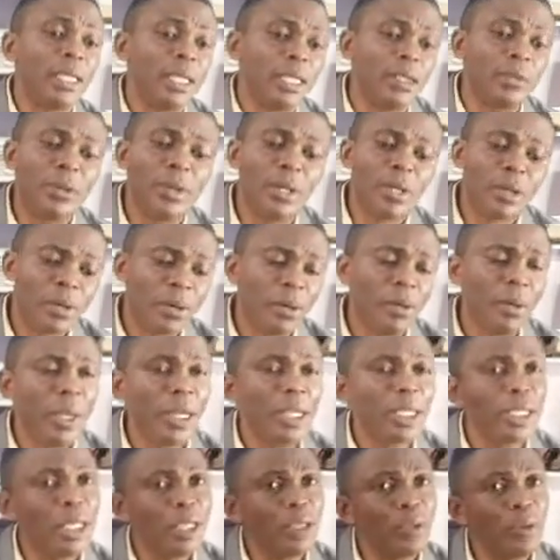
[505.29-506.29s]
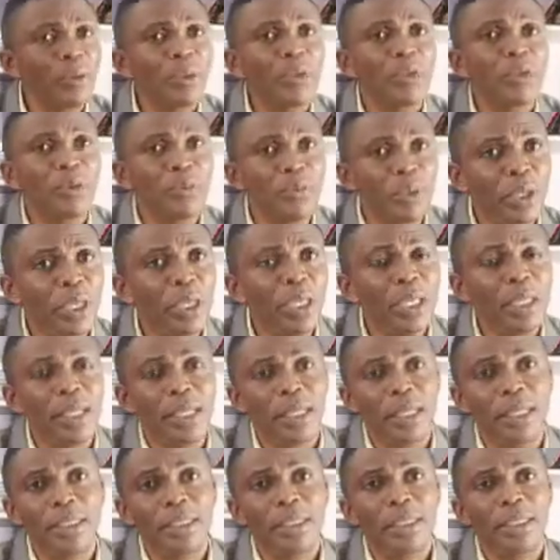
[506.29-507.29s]
then you are correct, then you should be
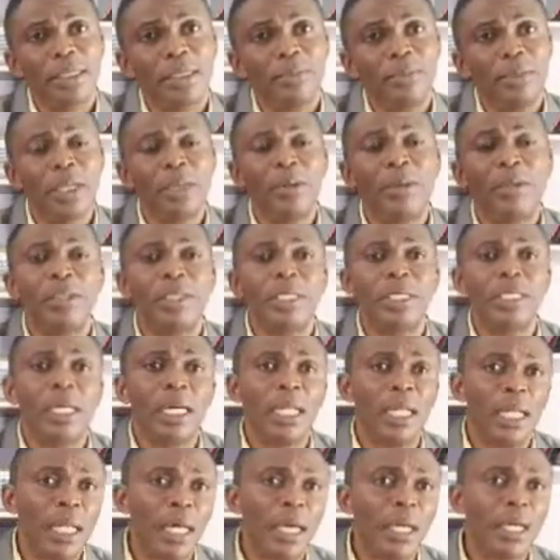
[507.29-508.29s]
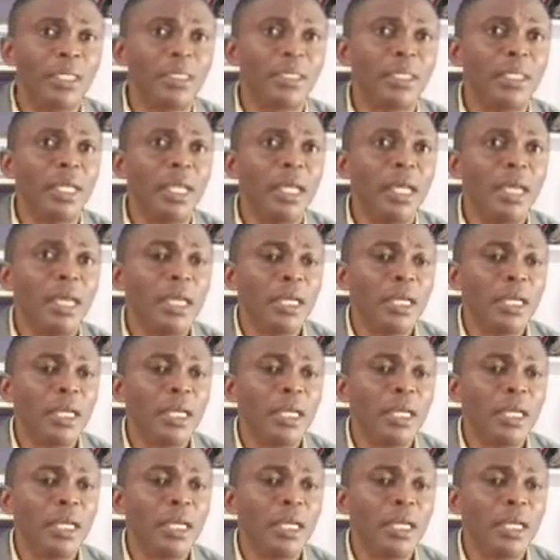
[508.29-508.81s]
in it because it aligns,